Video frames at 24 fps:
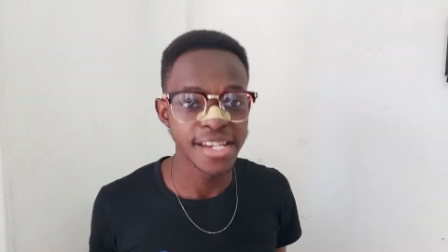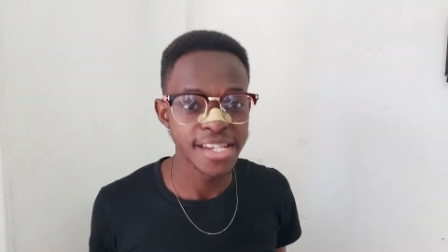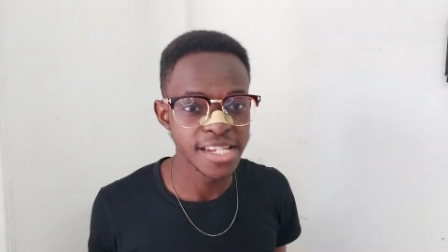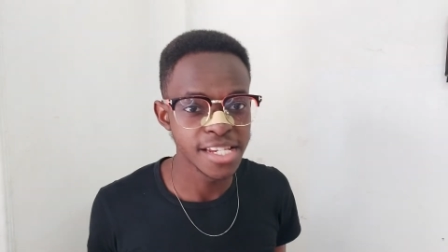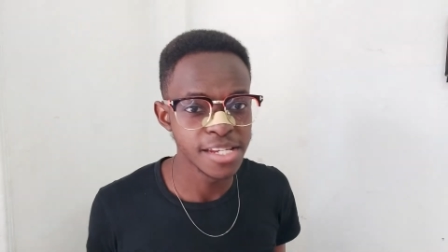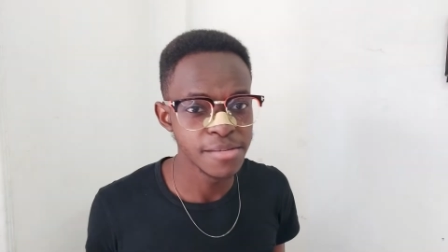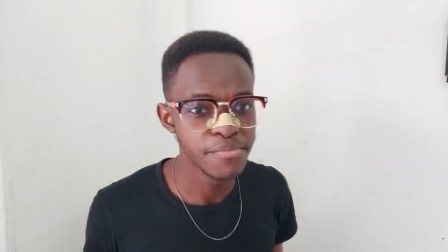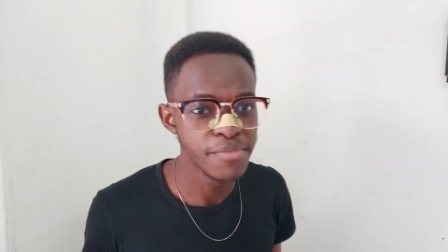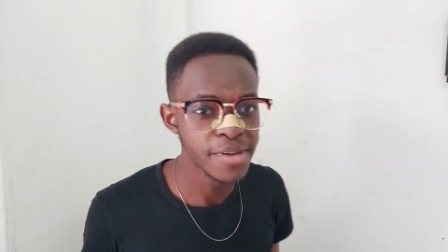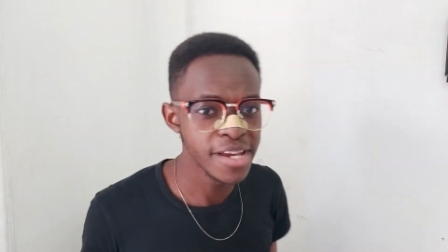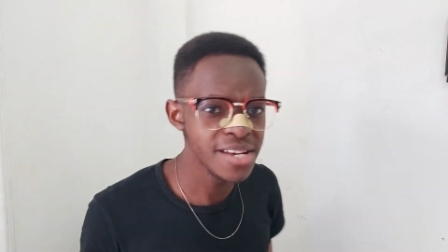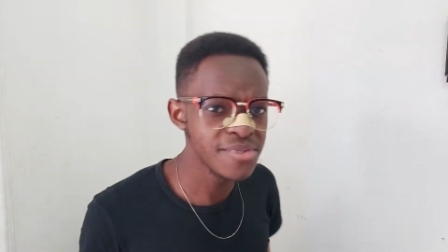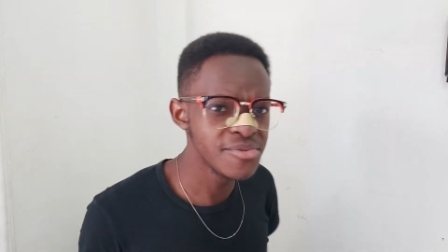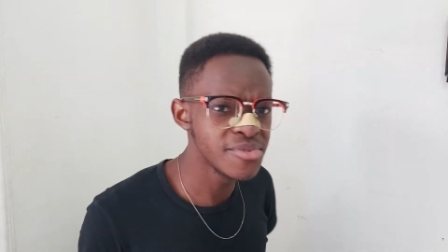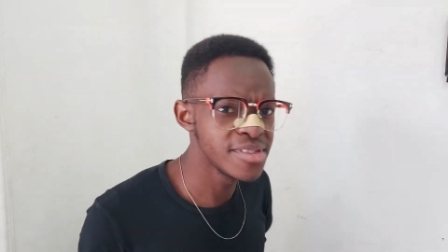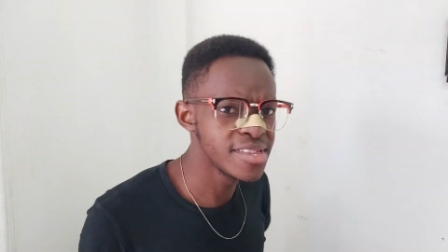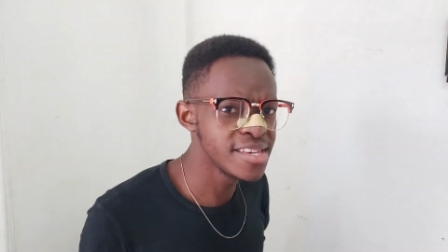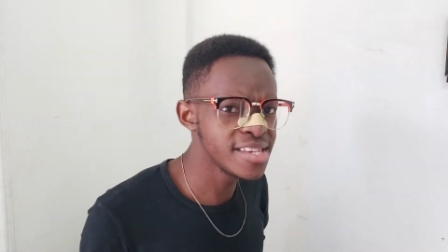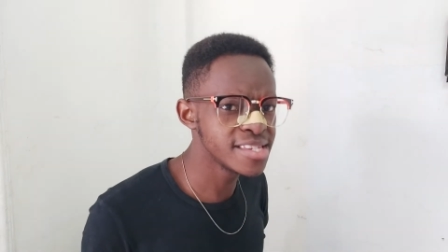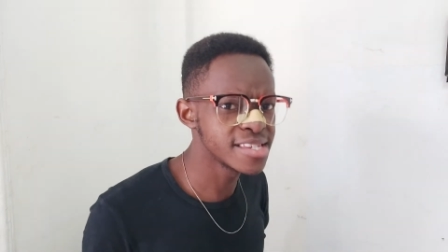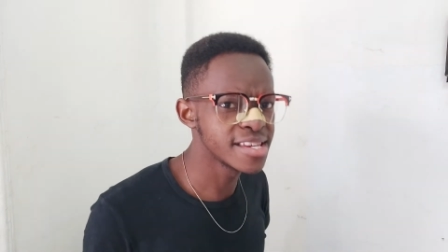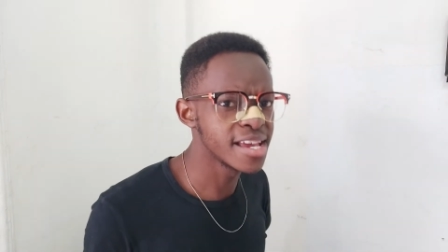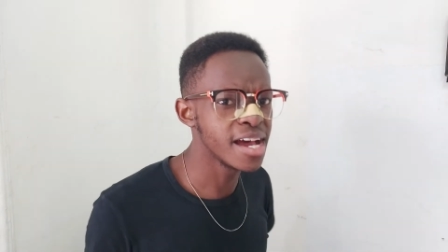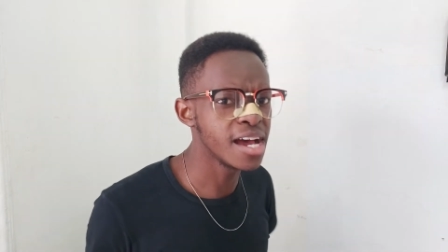I had a debate with
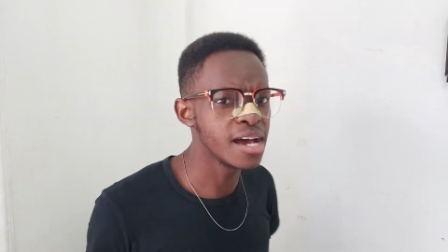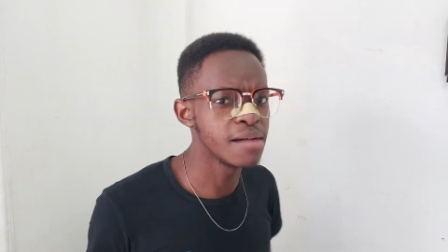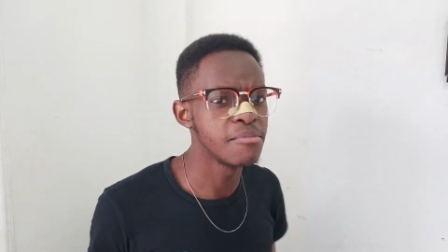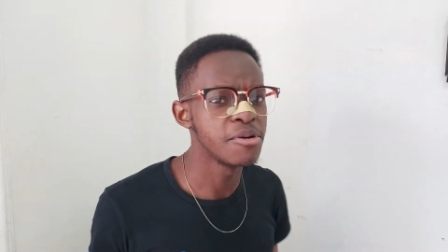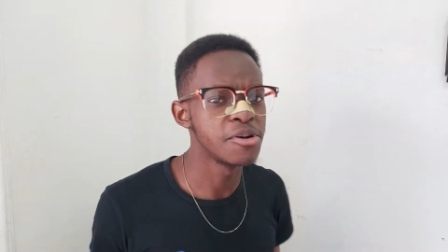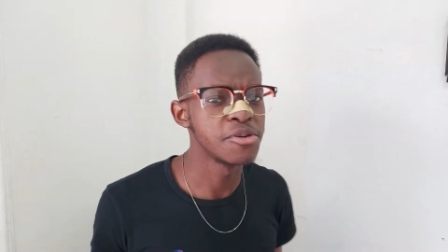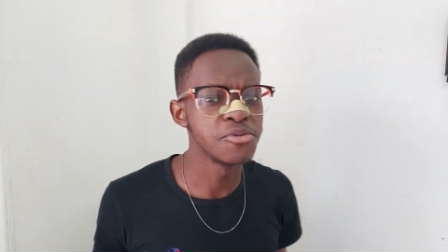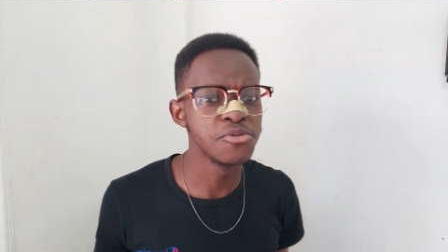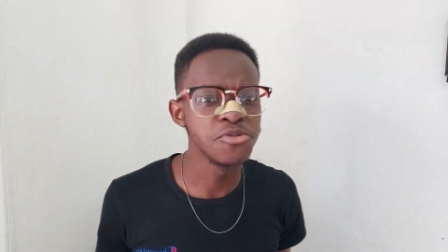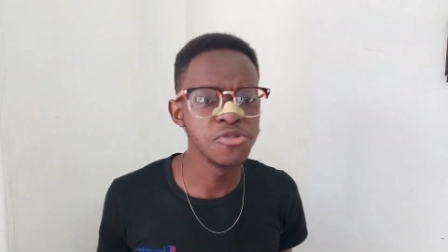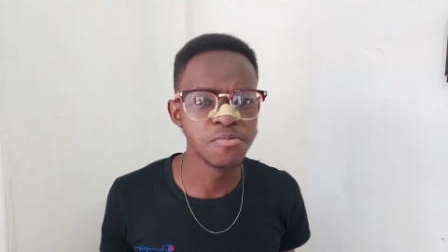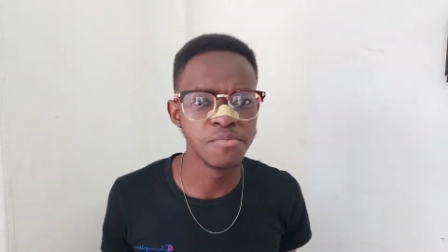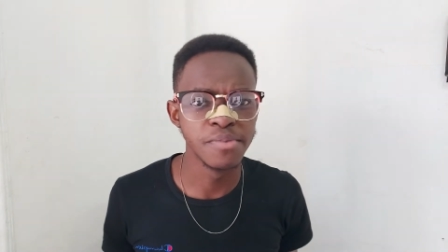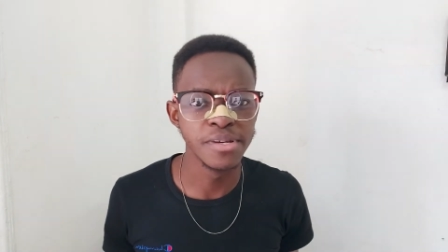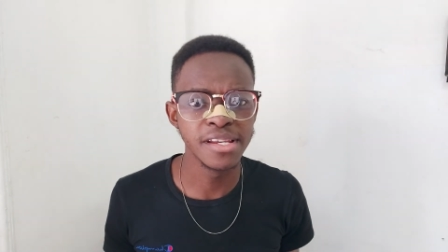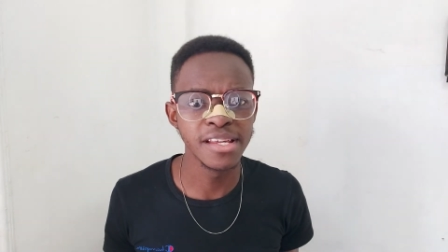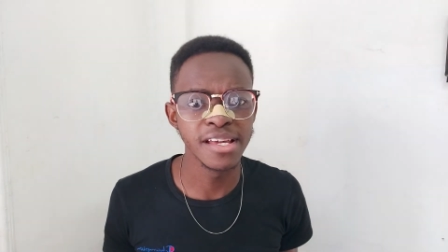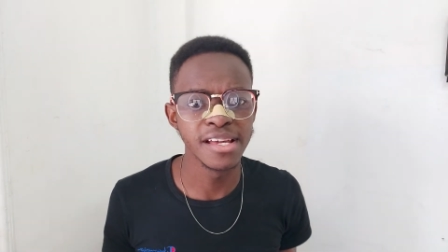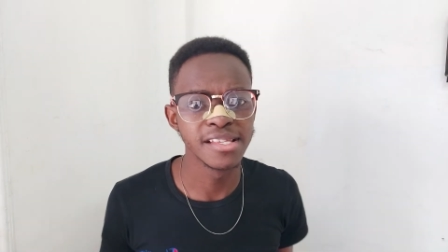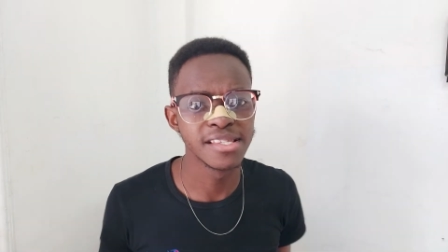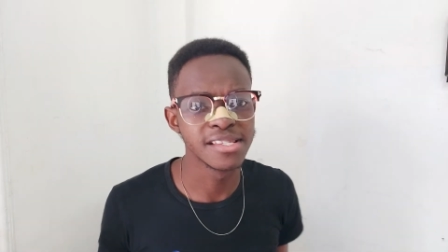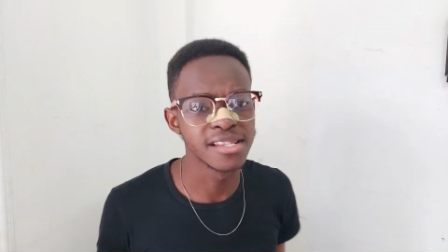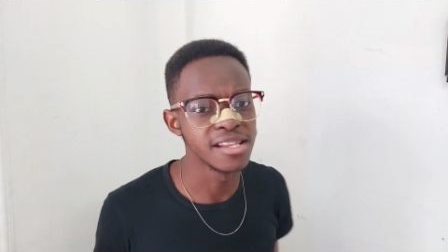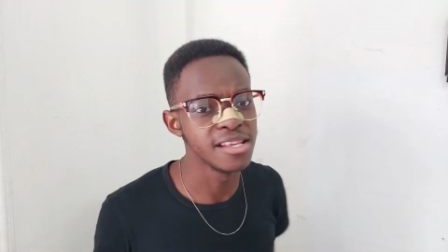this guy about who's better
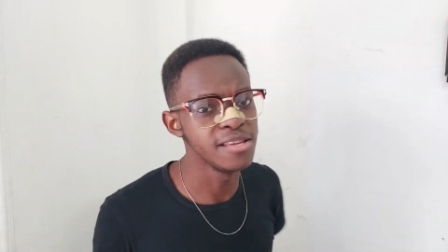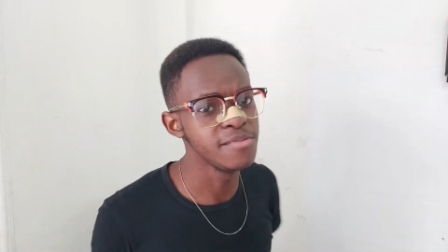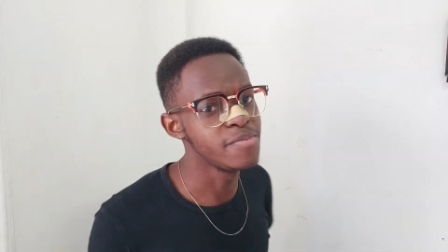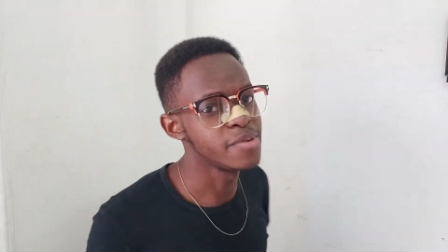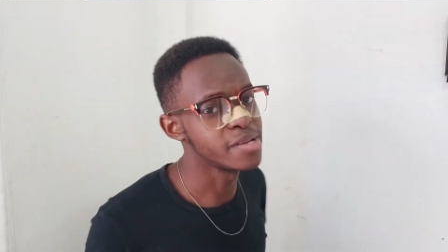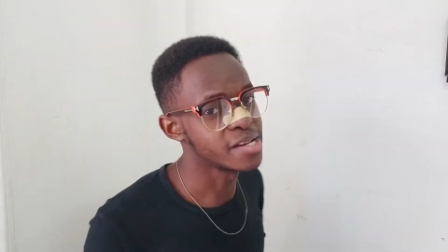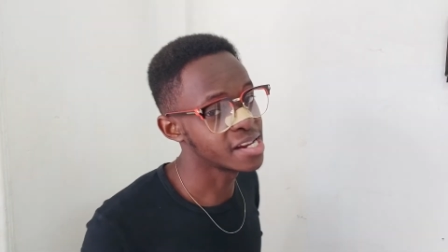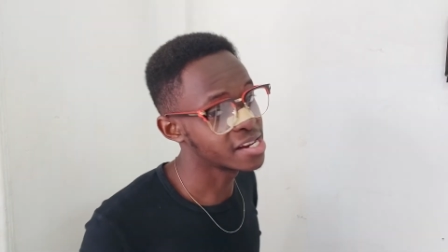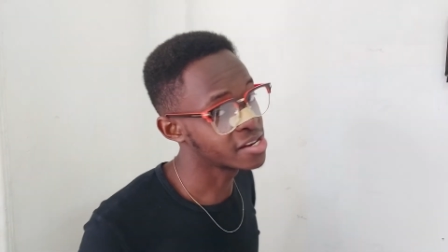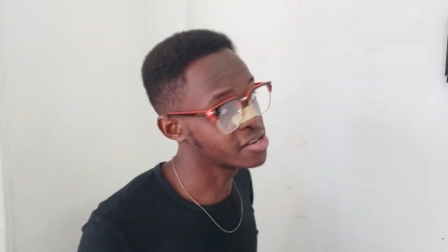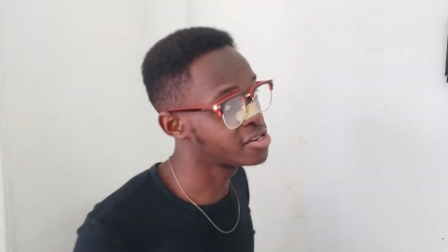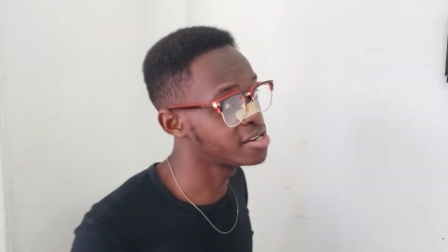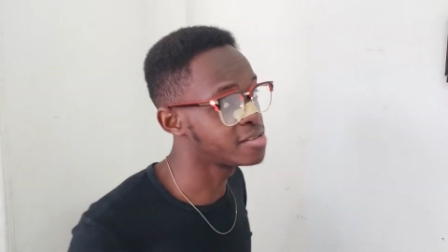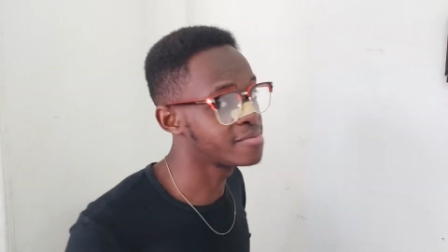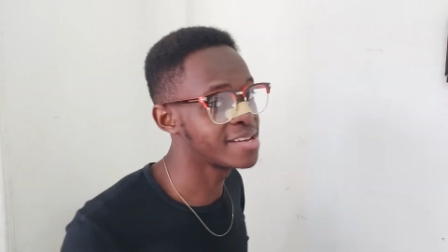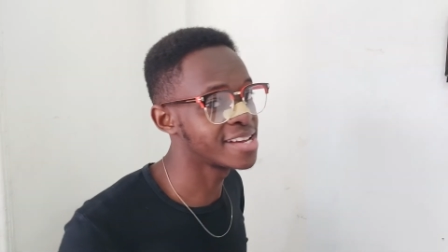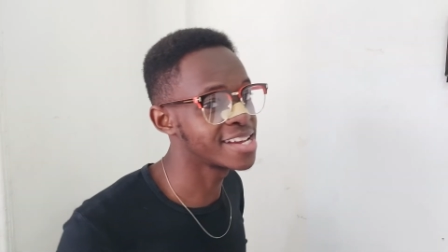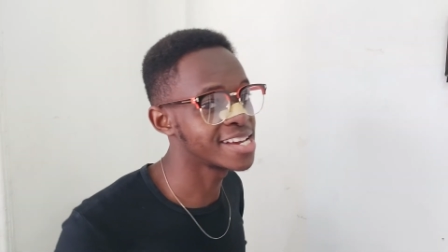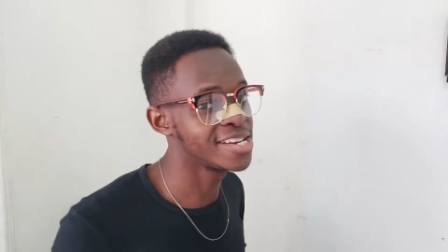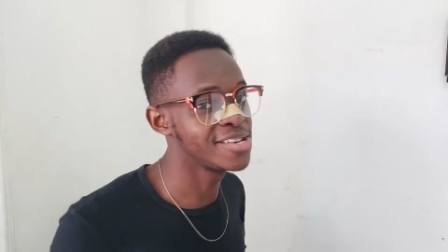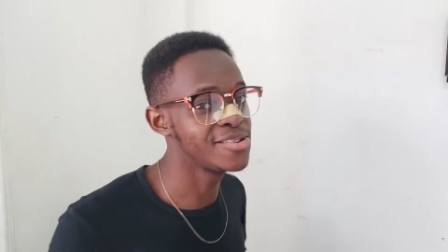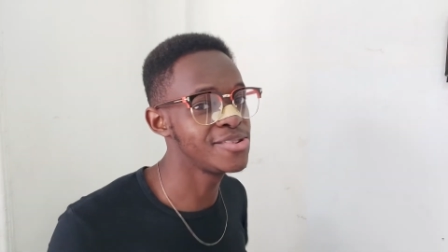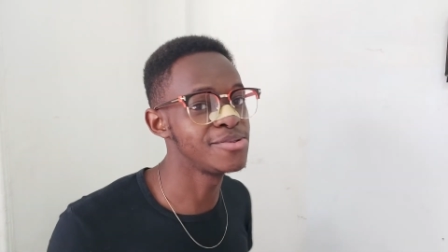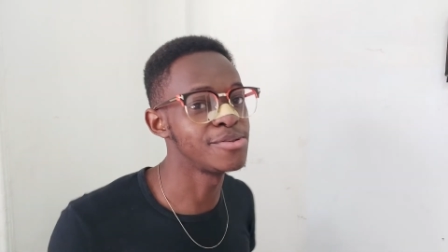at sleeping. I told him I
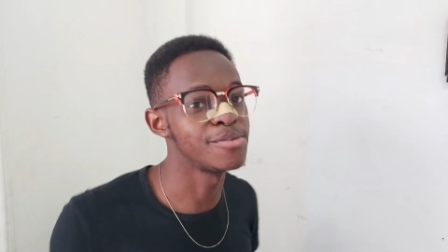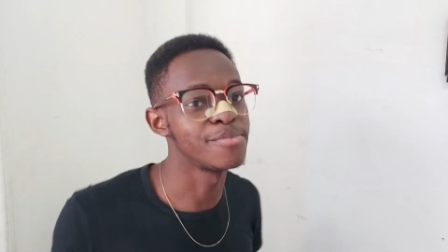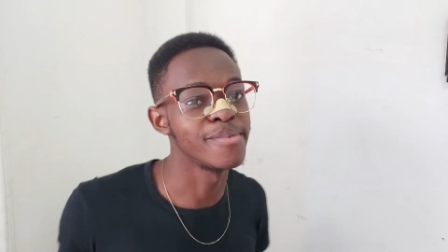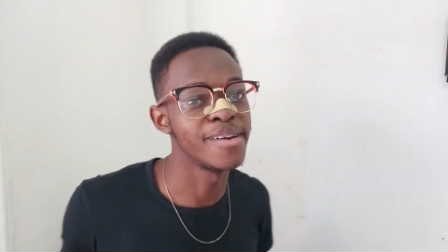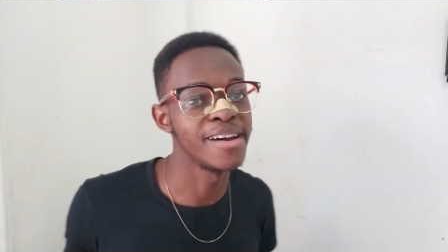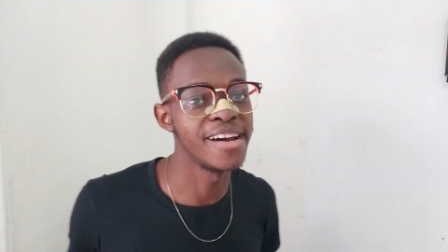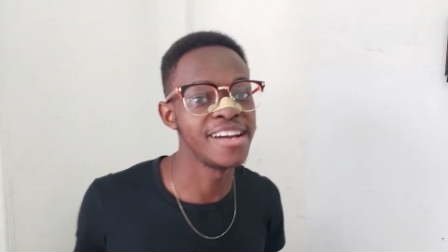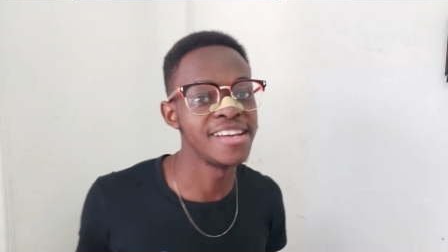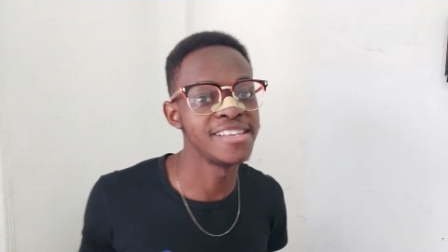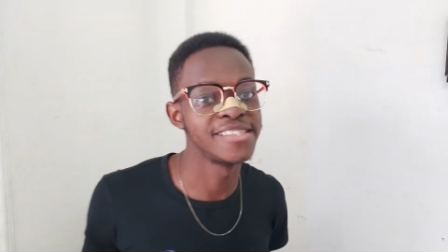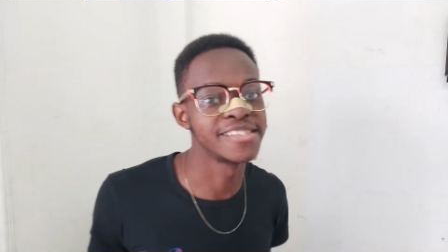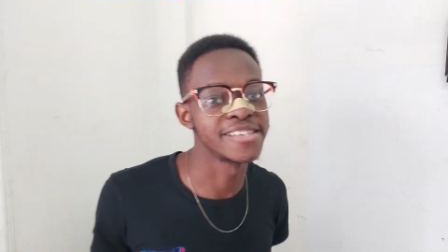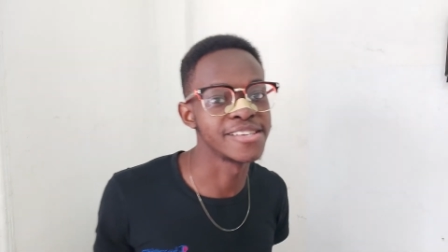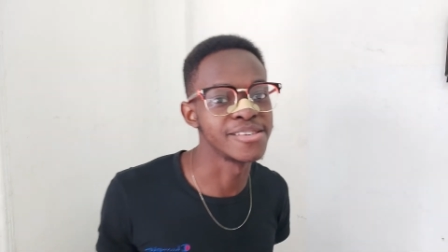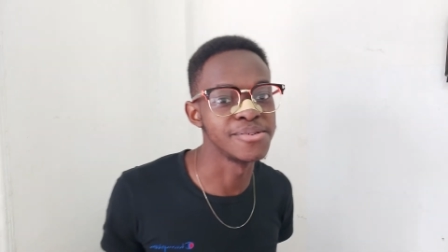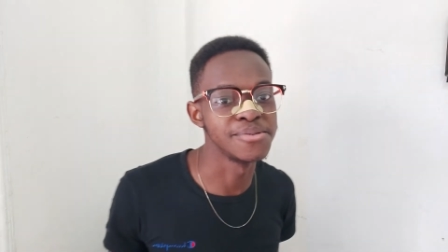can do it with my eyes